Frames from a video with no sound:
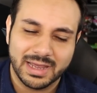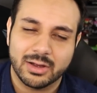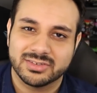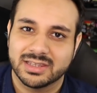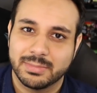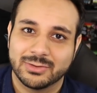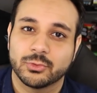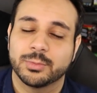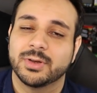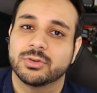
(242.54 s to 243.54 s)
bit outside the main
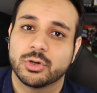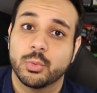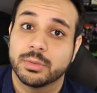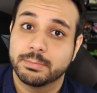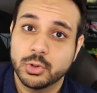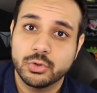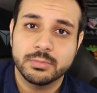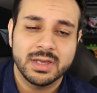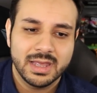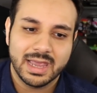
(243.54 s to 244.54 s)
source material to go with
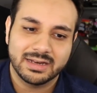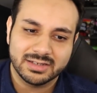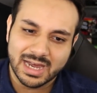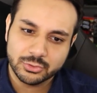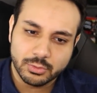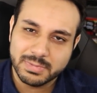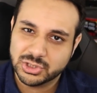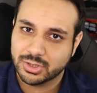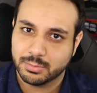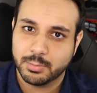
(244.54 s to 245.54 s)
Boom and to kind of do a
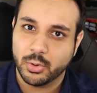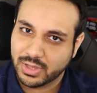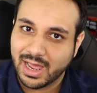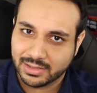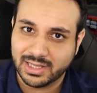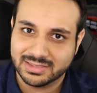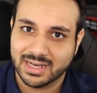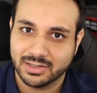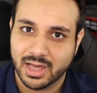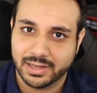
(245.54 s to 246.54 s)
mixture of the both. I like
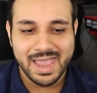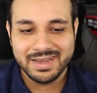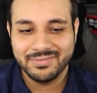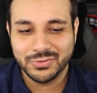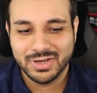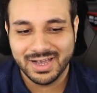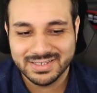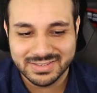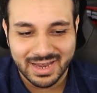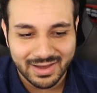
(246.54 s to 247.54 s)
that a lot. And if you
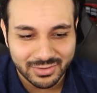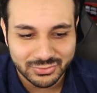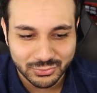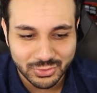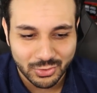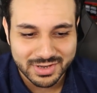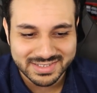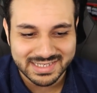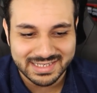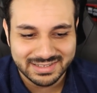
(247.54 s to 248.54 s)
guys do
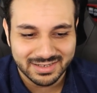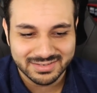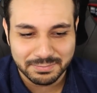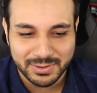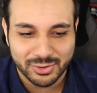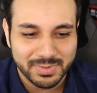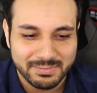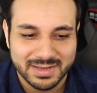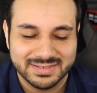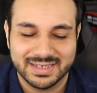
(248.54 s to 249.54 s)
notice, he does appear to be
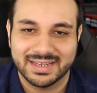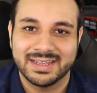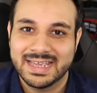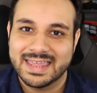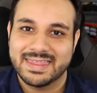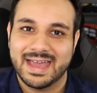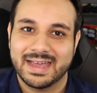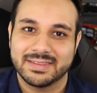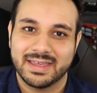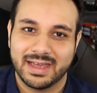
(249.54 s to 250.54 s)
missing
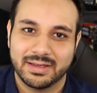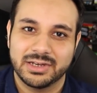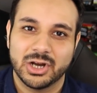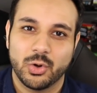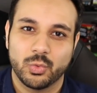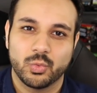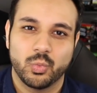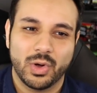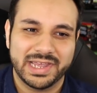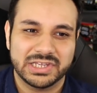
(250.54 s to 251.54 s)
that you know,
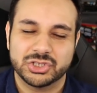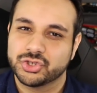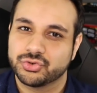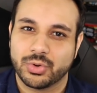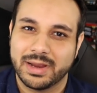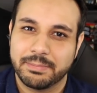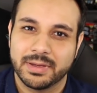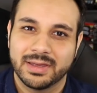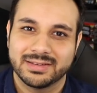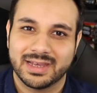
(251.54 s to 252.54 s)
white stripe
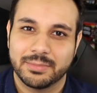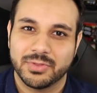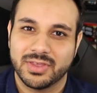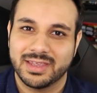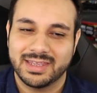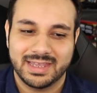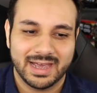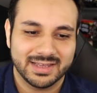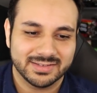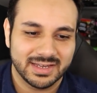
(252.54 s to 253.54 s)
type thing he
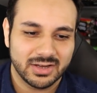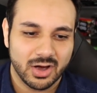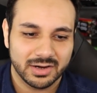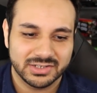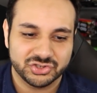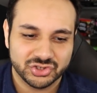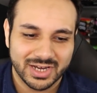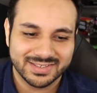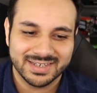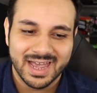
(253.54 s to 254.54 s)
has like on his
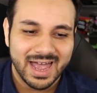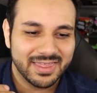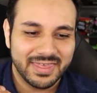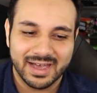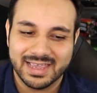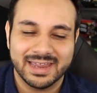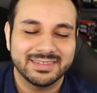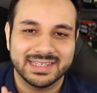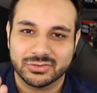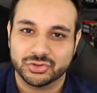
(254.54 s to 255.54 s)
chest.
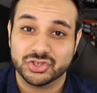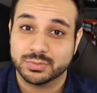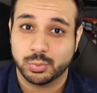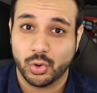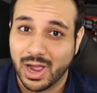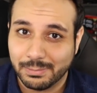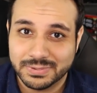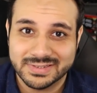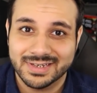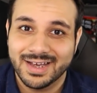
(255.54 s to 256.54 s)
Again, these are just
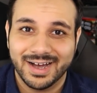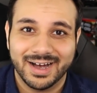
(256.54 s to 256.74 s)
props.